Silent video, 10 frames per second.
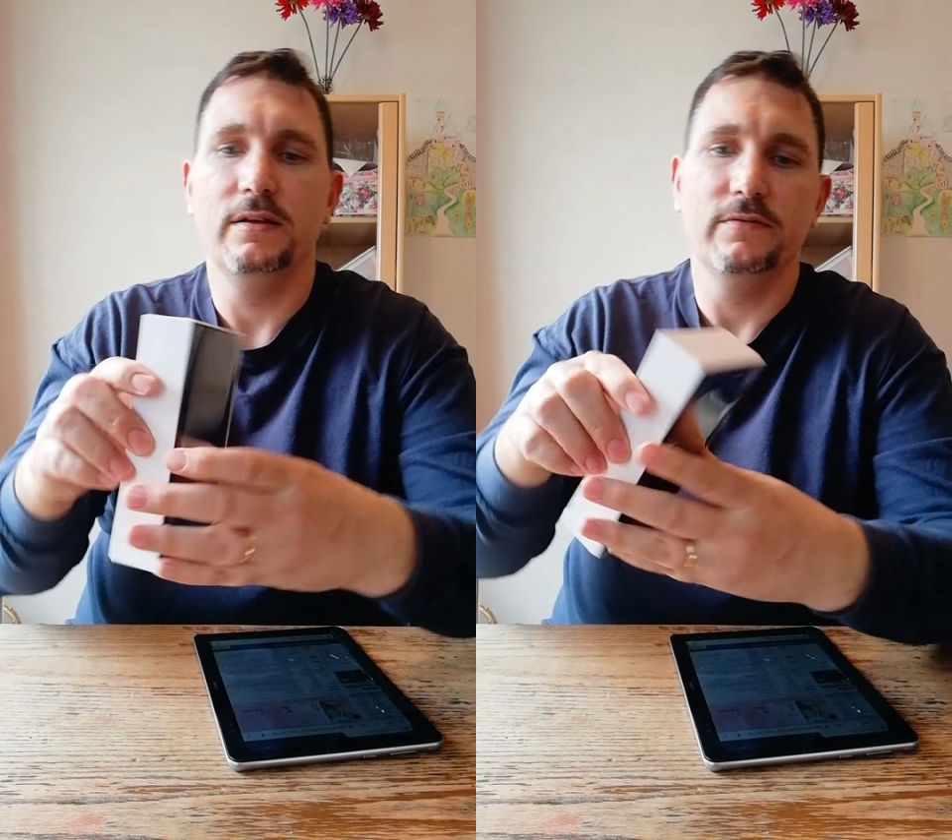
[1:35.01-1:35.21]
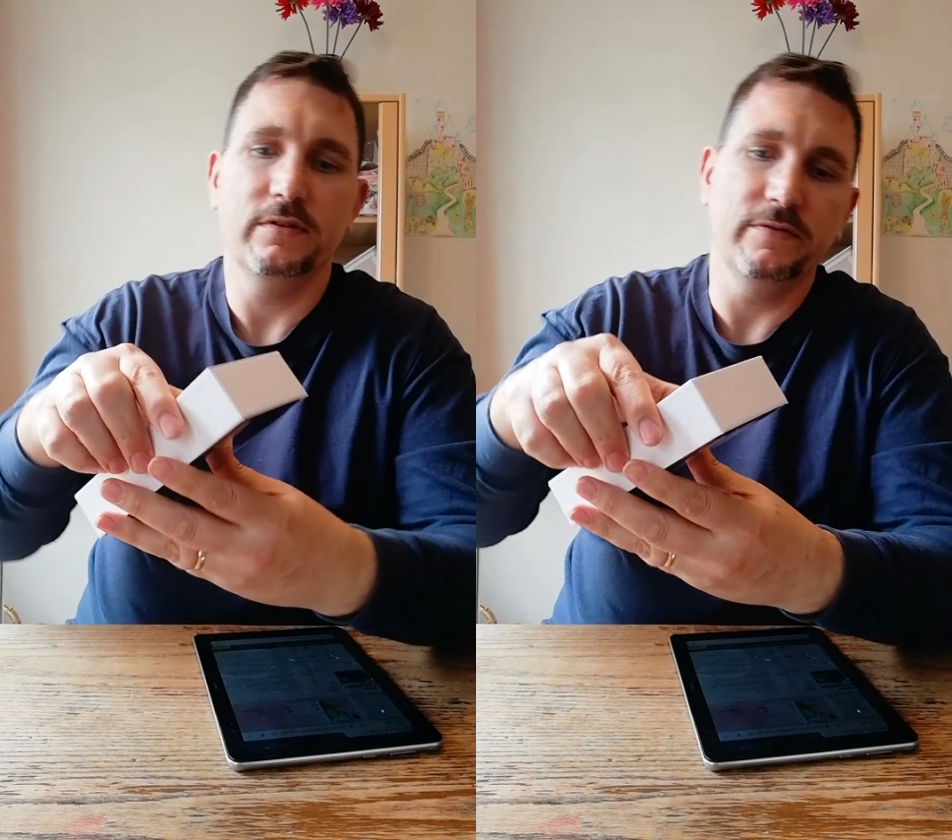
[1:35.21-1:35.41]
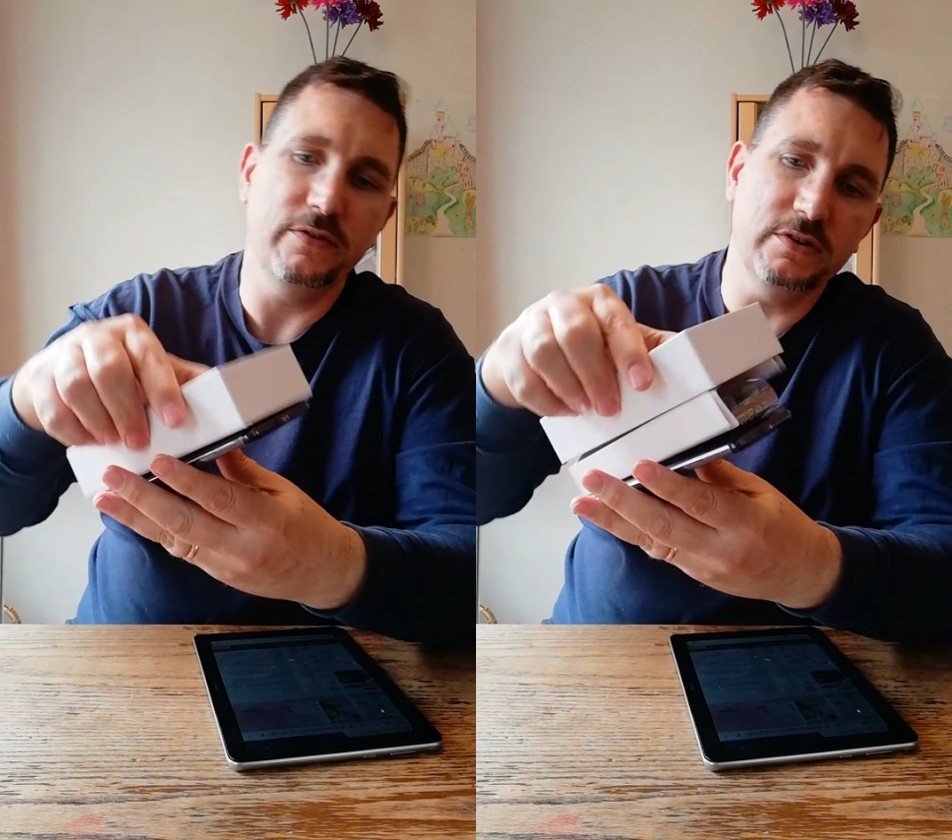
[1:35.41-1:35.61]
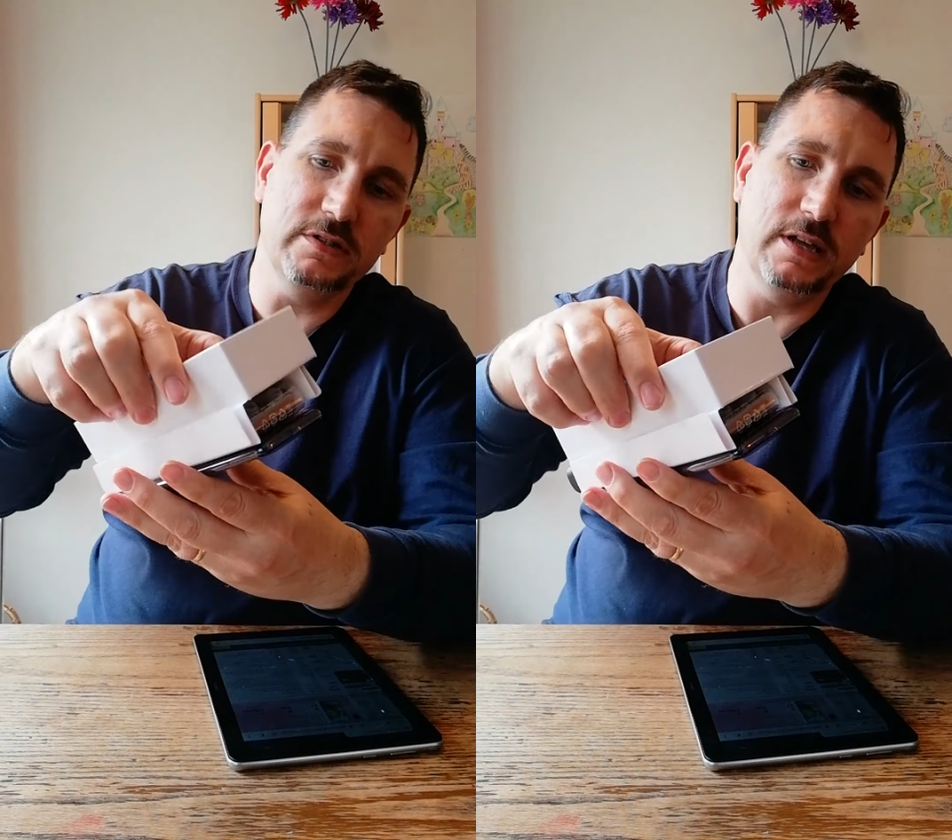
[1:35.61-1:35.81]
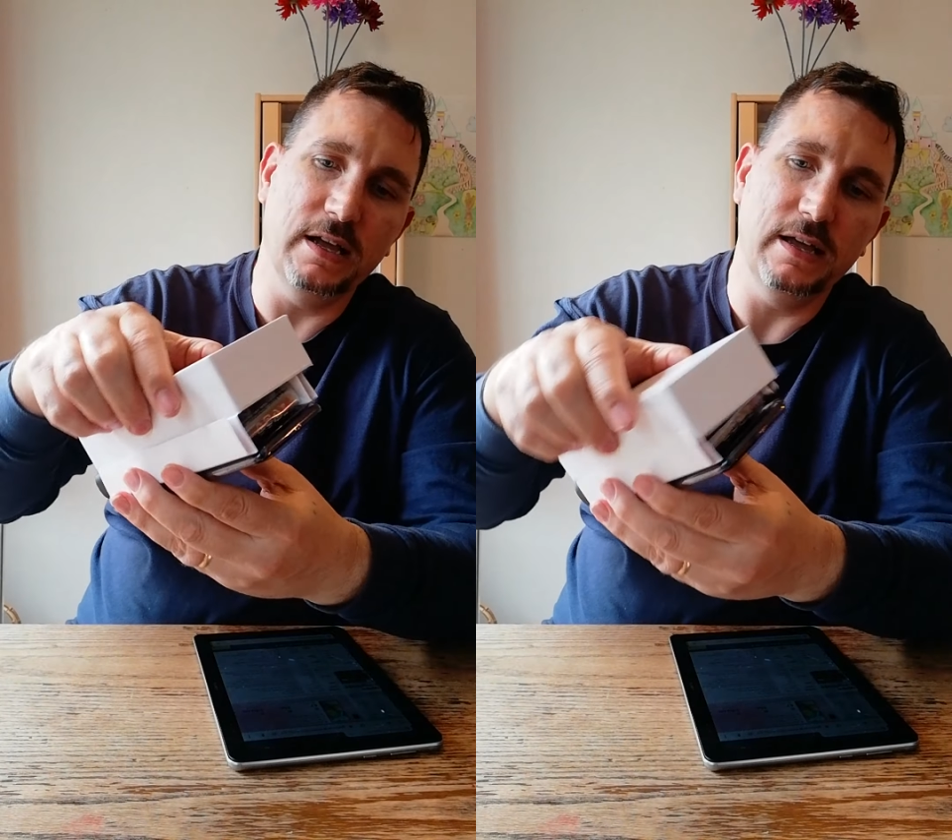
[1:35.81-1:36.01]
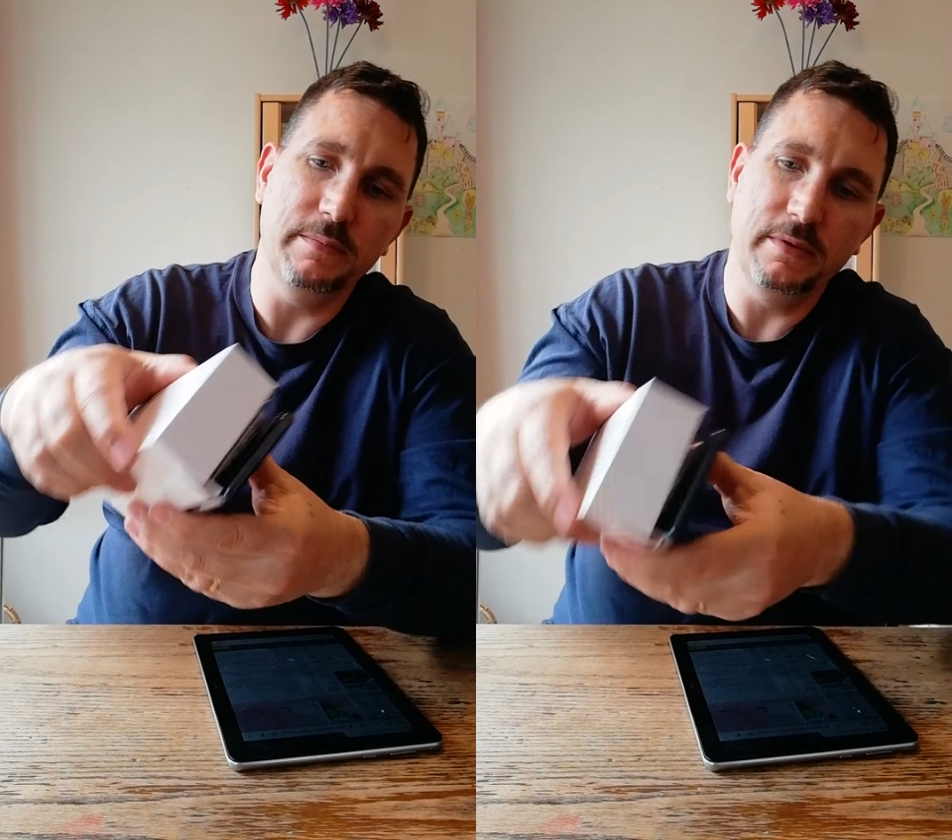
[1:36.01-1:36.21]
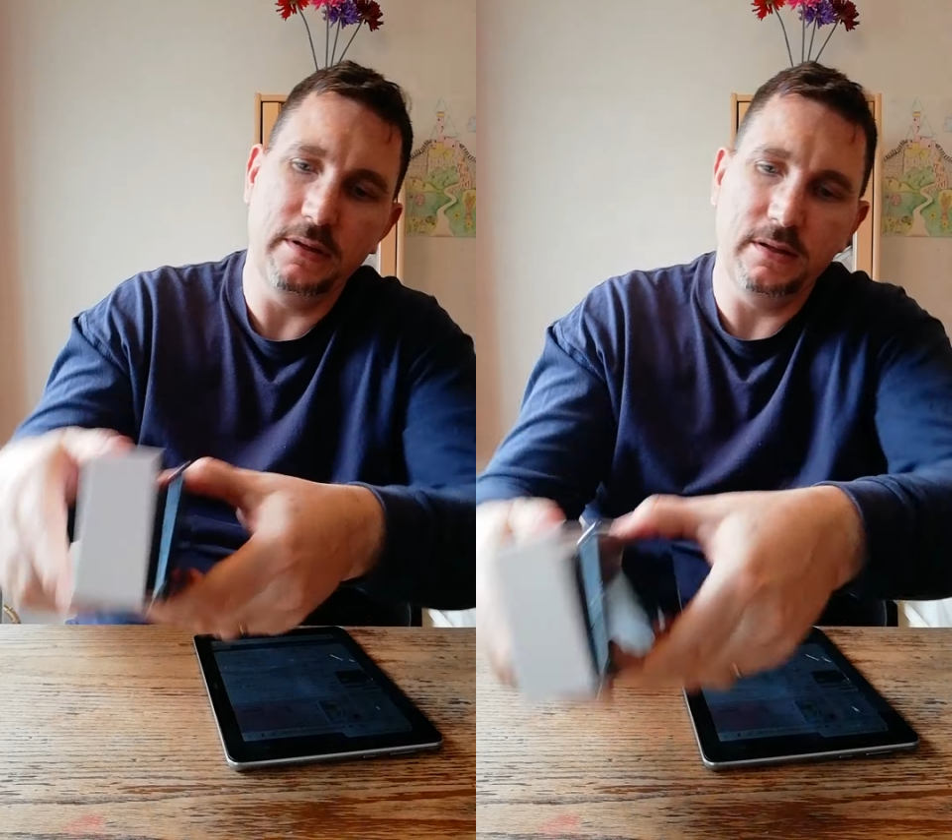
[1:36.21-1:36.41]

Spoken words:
for the first time.